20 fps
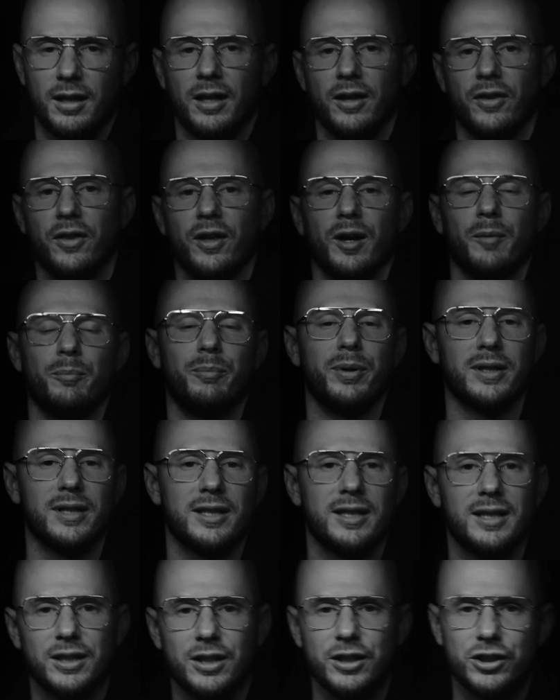The
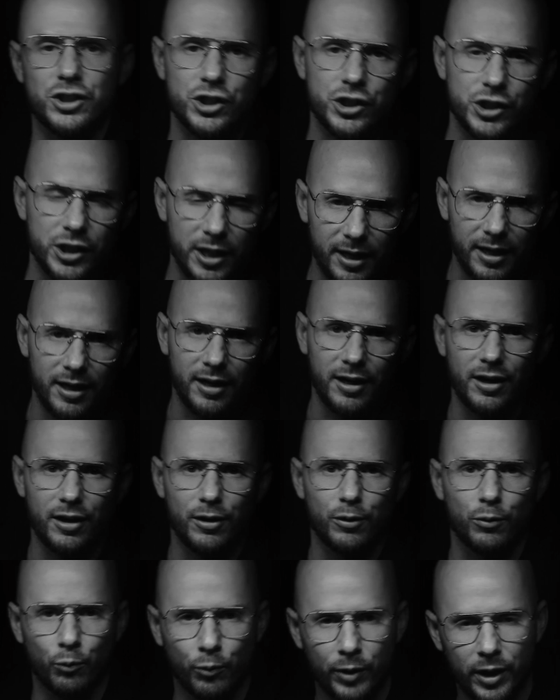ability to
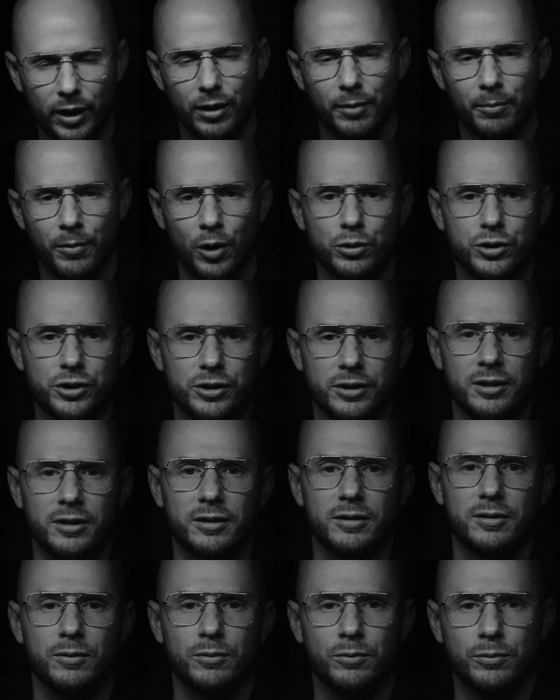share real
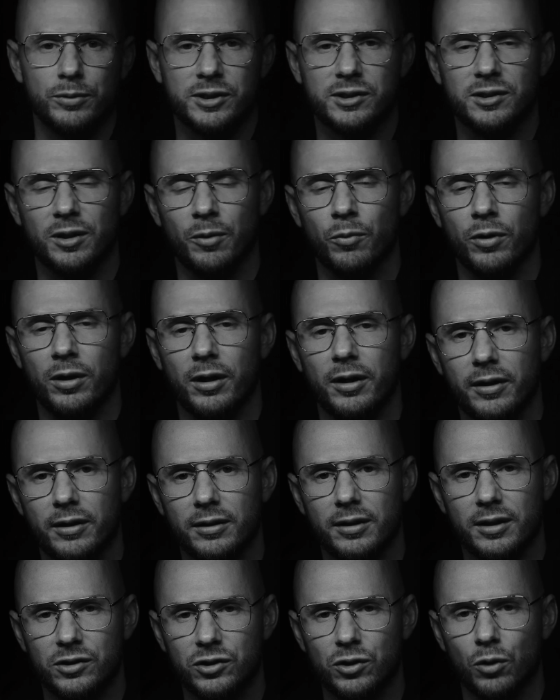emotion with someone
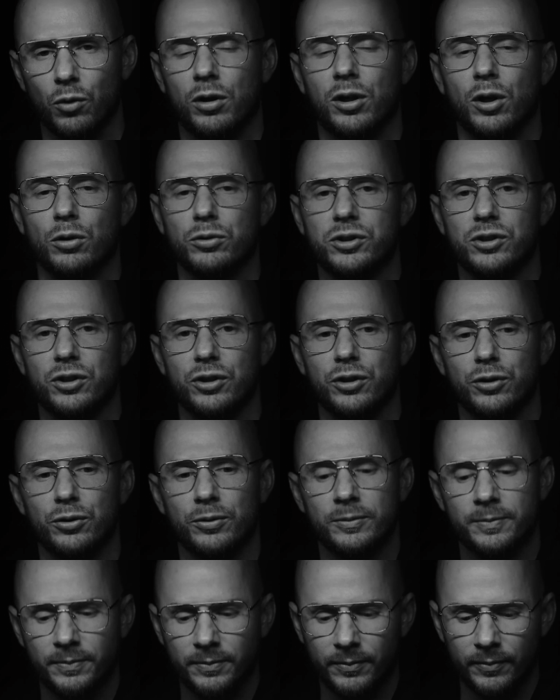that's so close to you